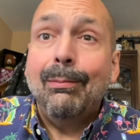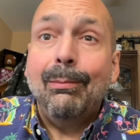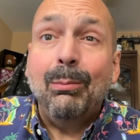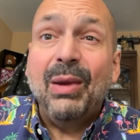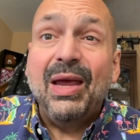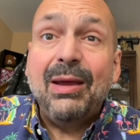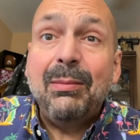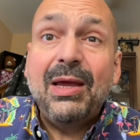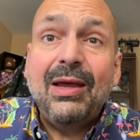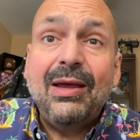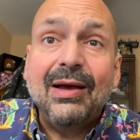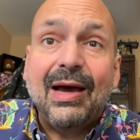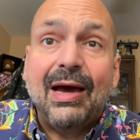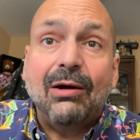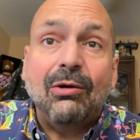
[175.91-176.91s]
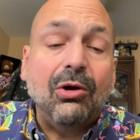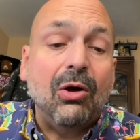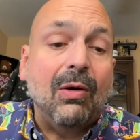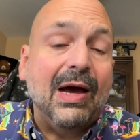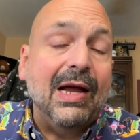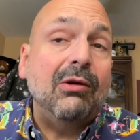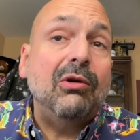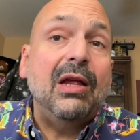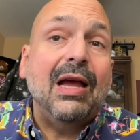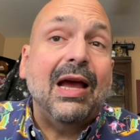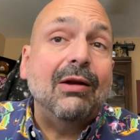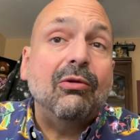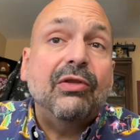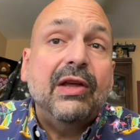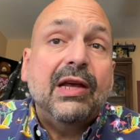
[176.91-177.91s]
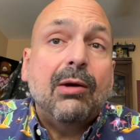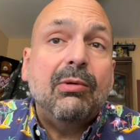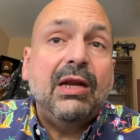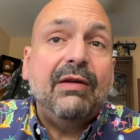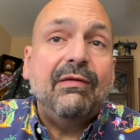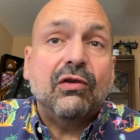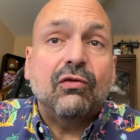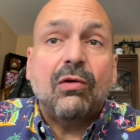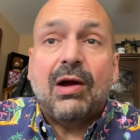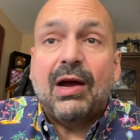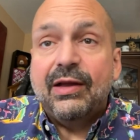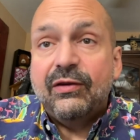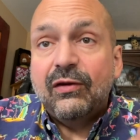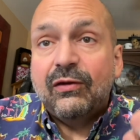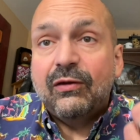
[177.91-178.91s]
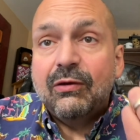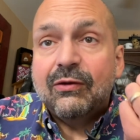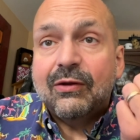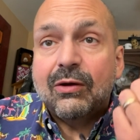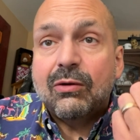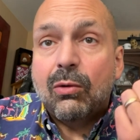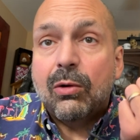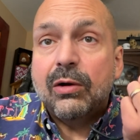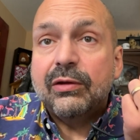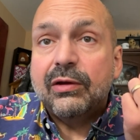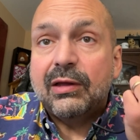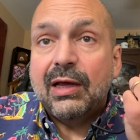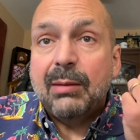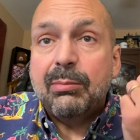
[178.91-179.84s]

Maybe. I don't know. I don't I don't think I would even try. Just use the cord that they